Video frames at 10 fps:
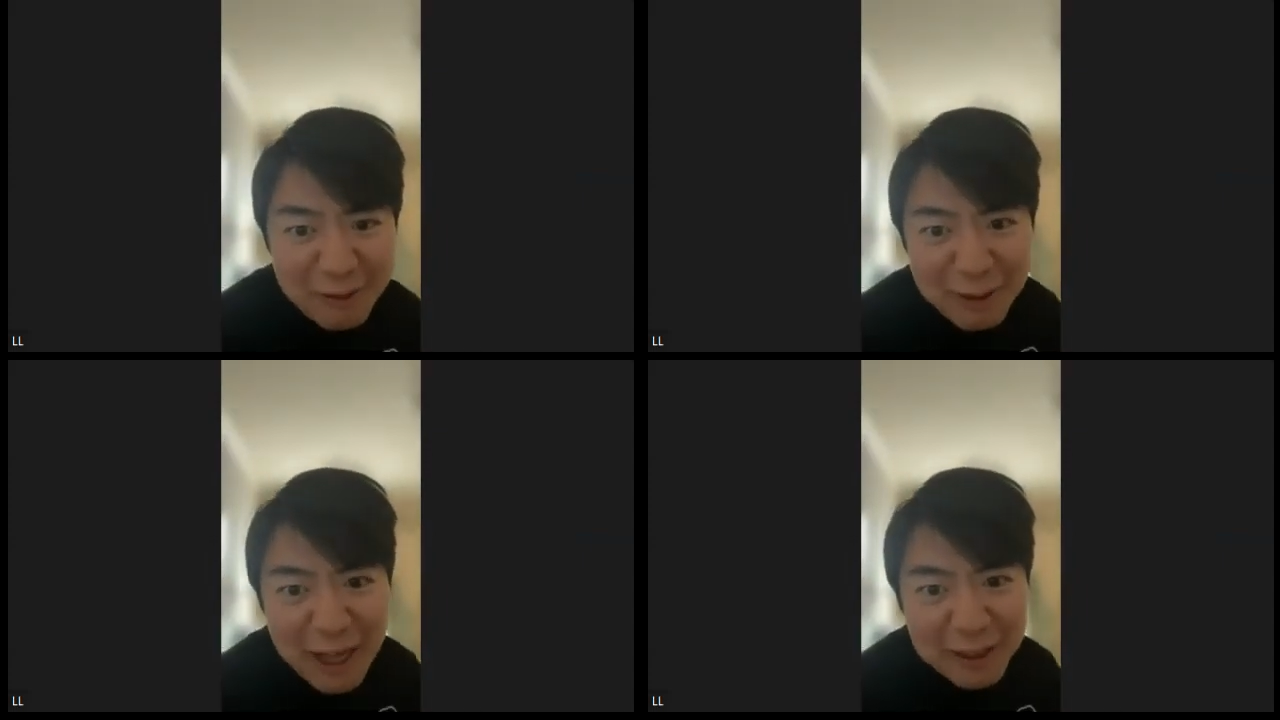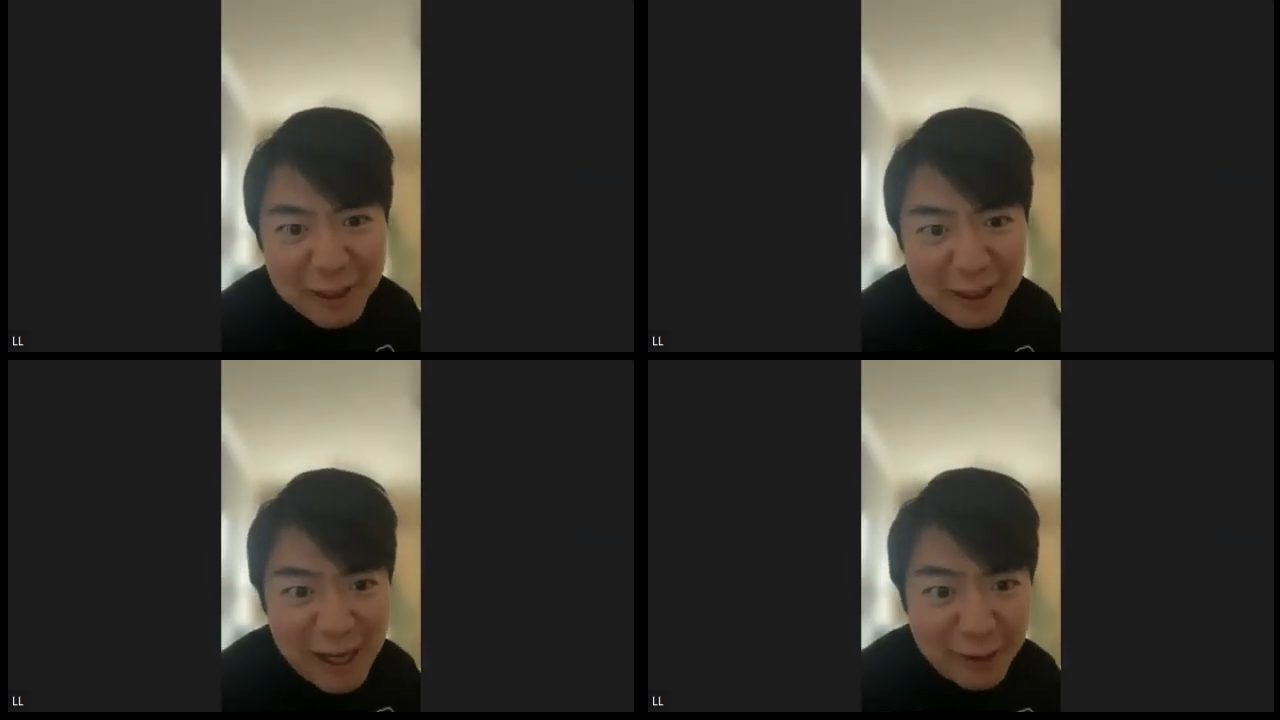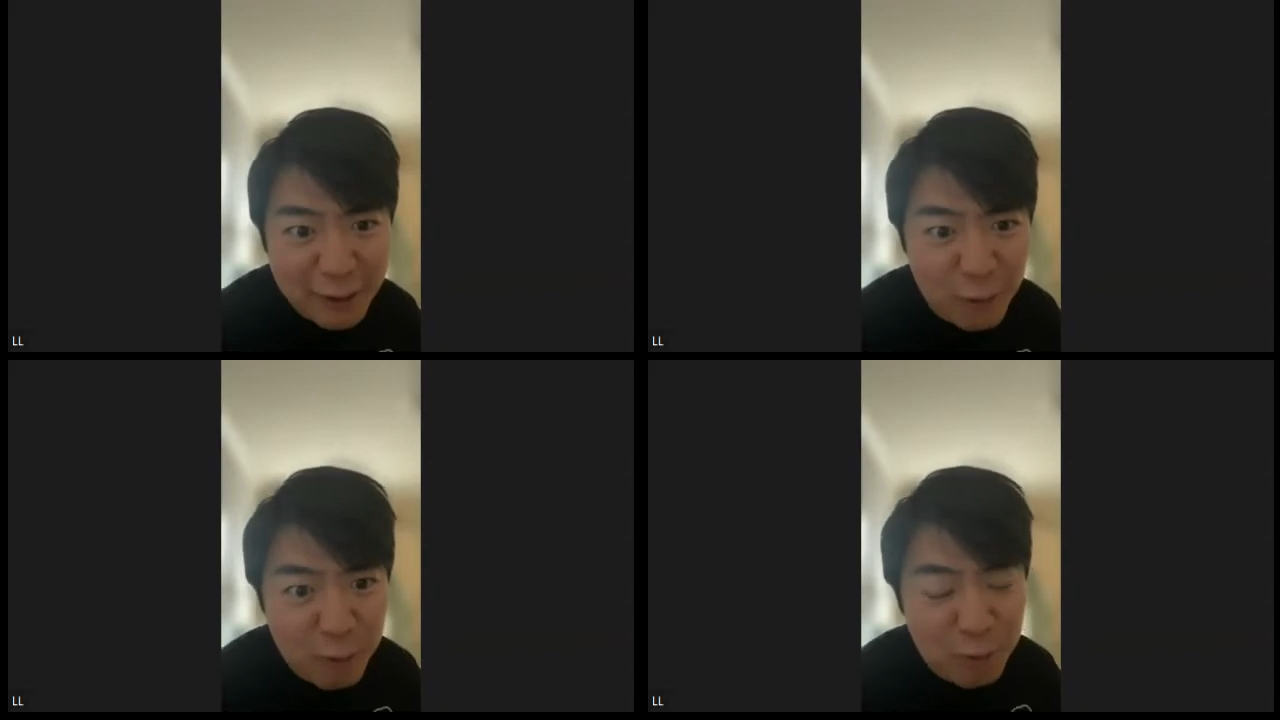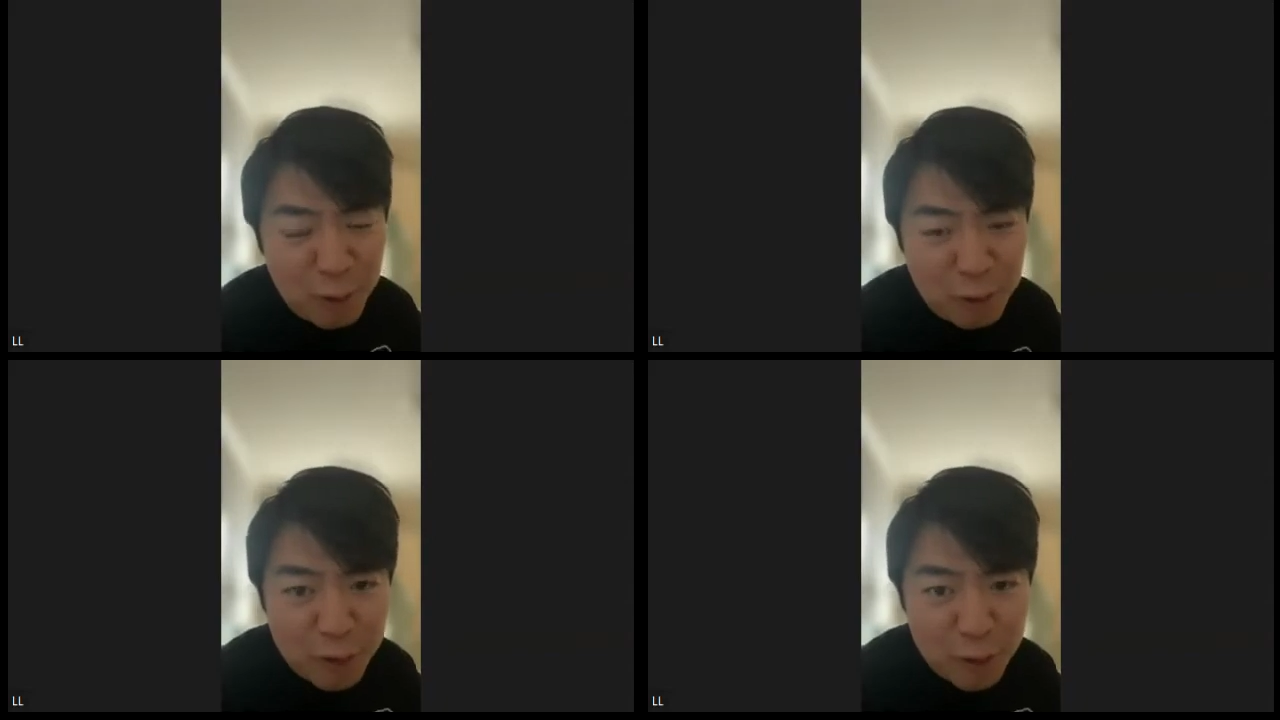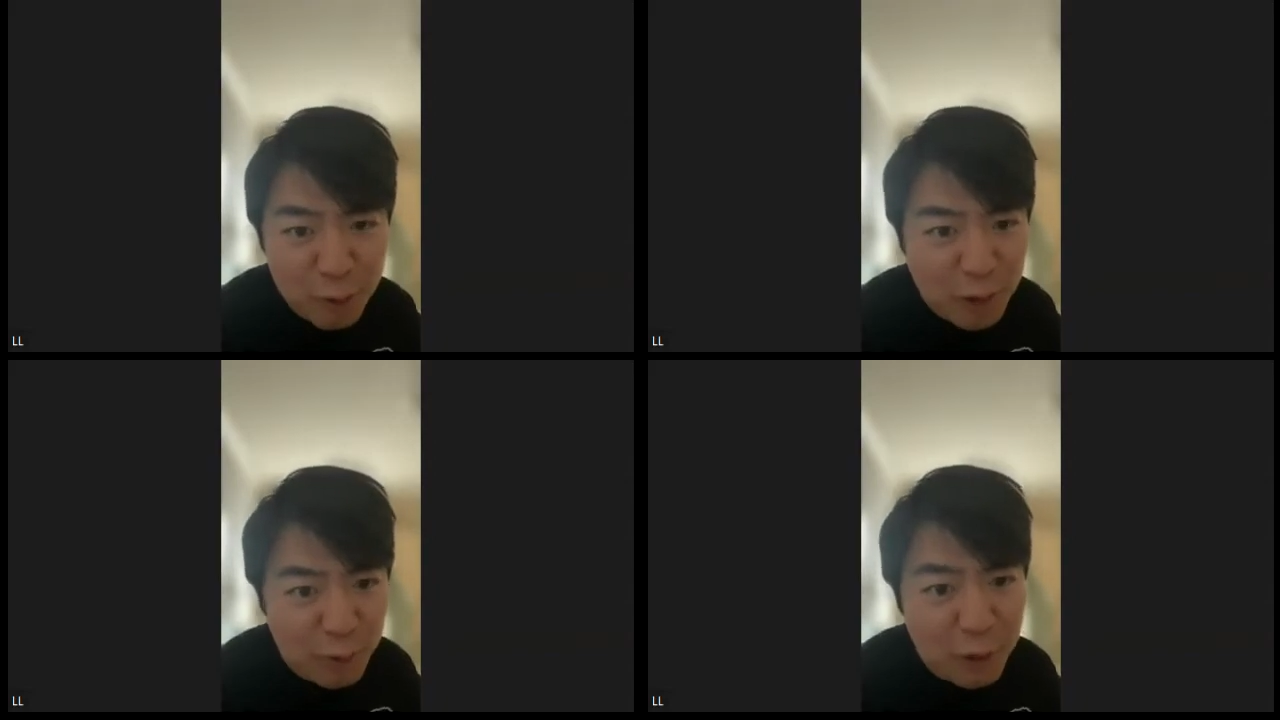As a classical musician,
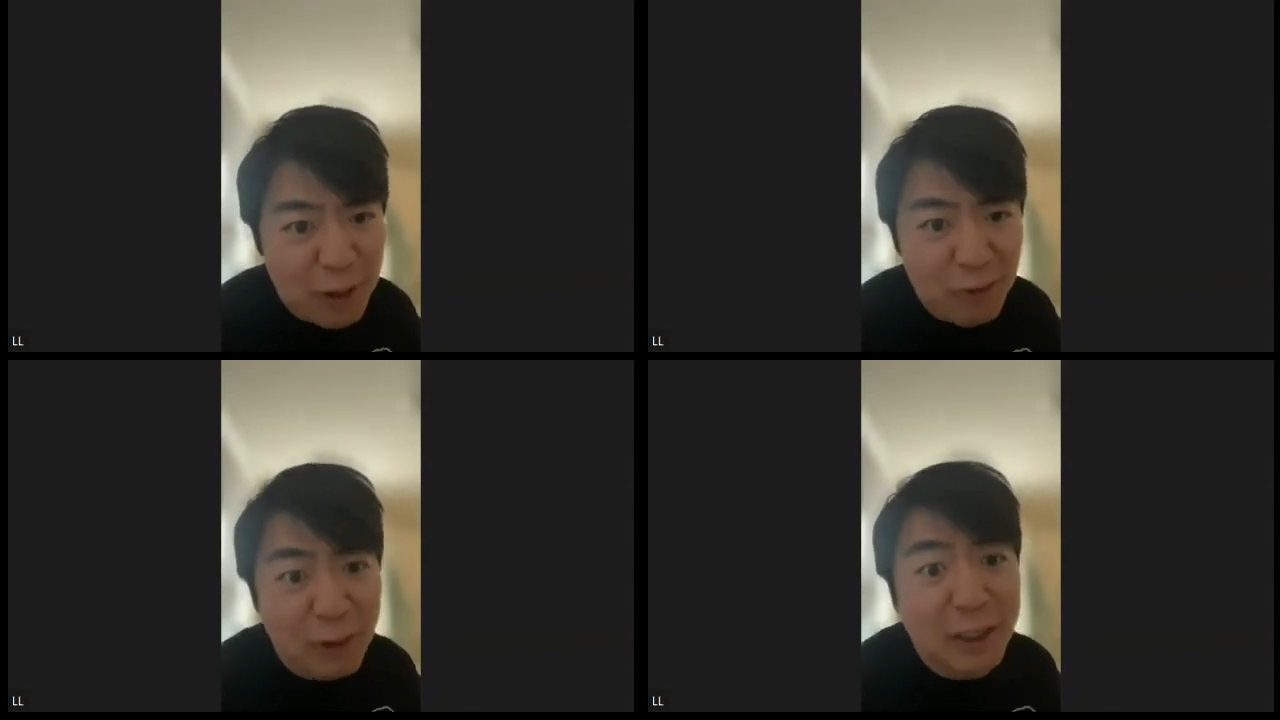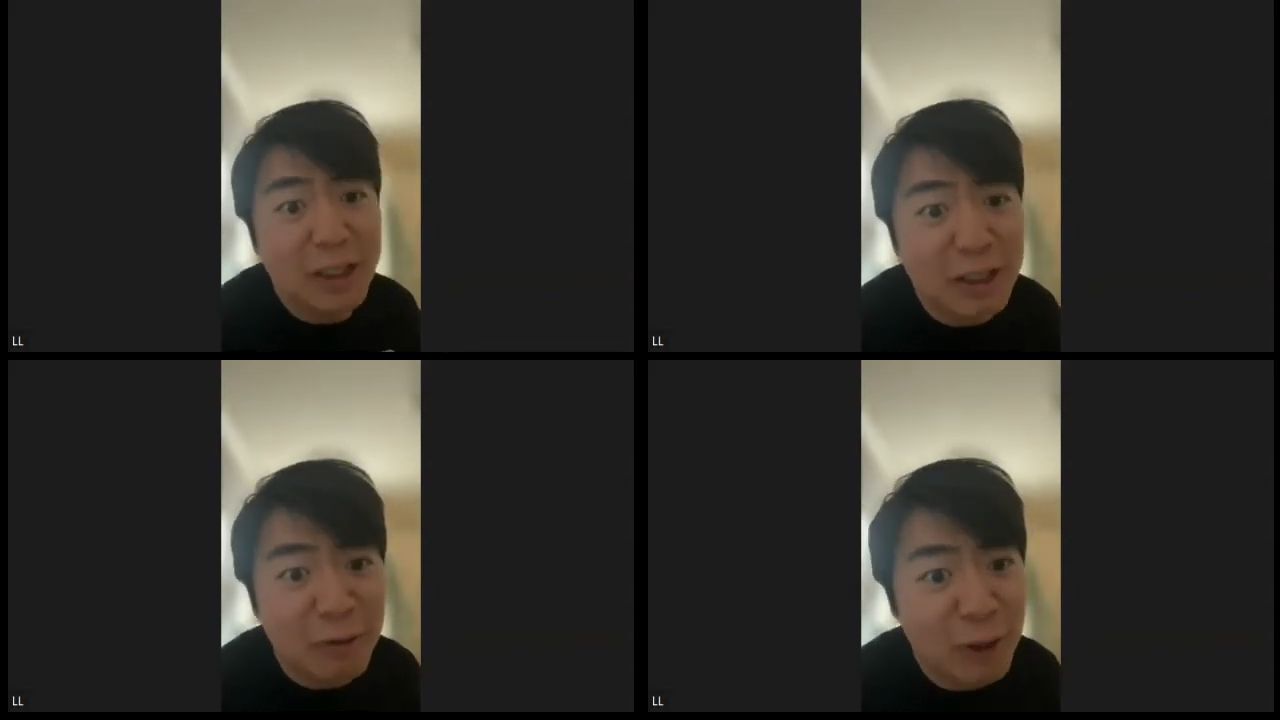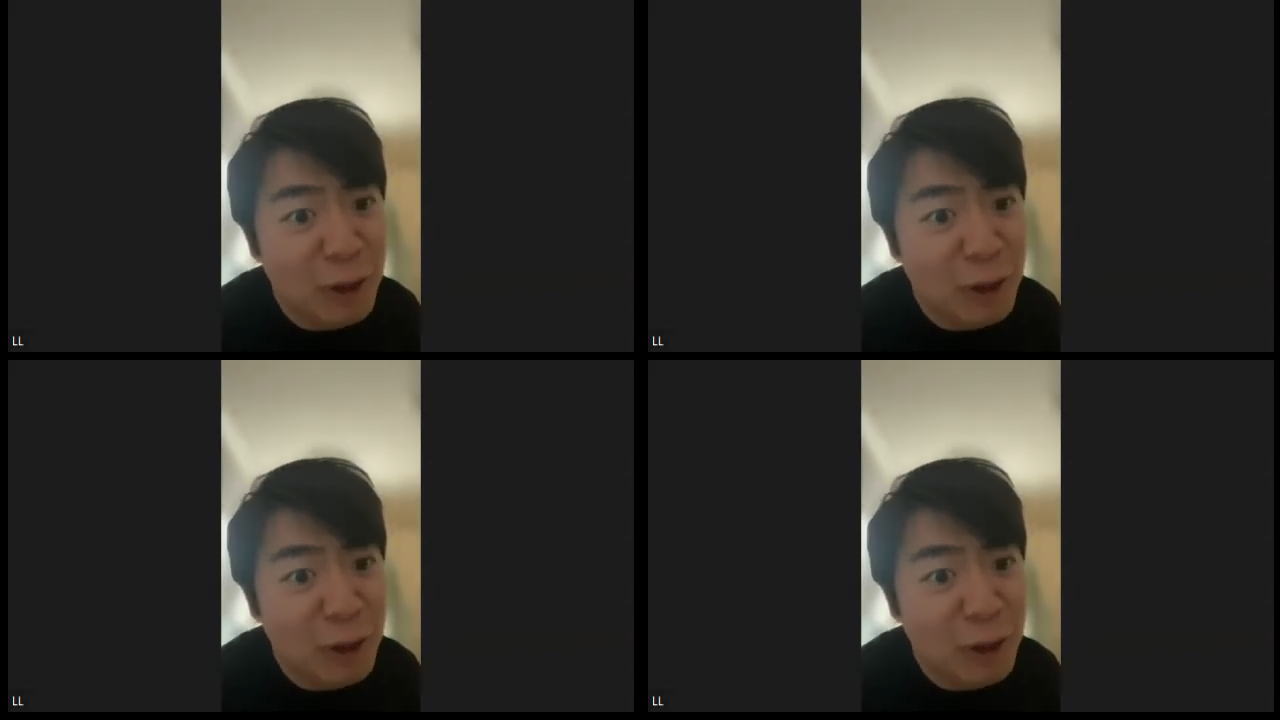we